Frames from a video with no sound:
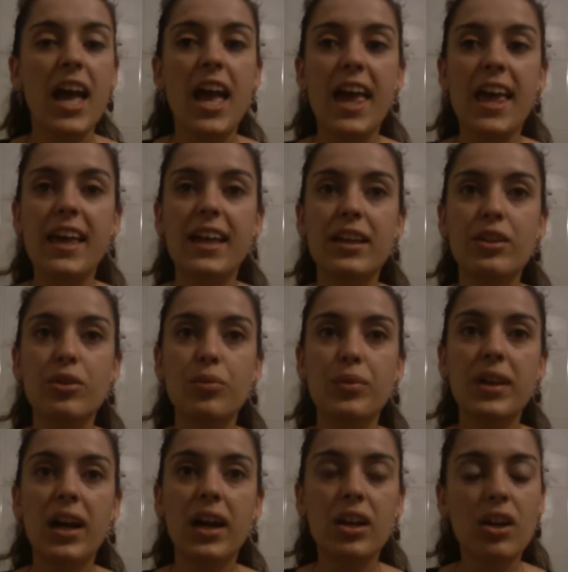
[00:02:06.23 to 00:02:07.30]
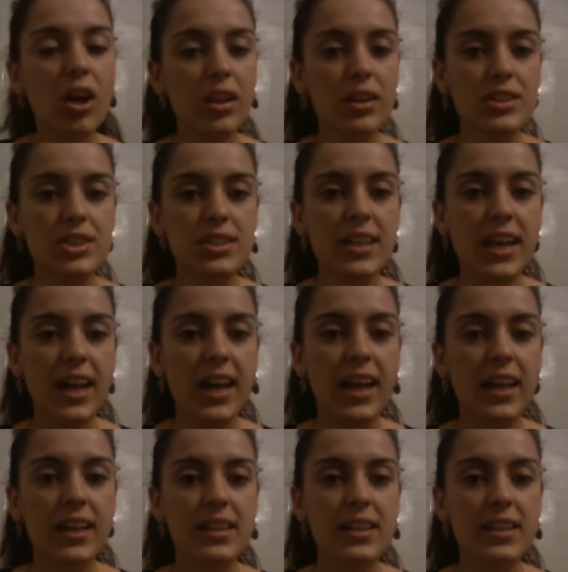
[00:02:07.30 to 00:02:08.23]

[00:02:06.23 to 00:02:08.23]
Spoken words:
and we acknowledge that,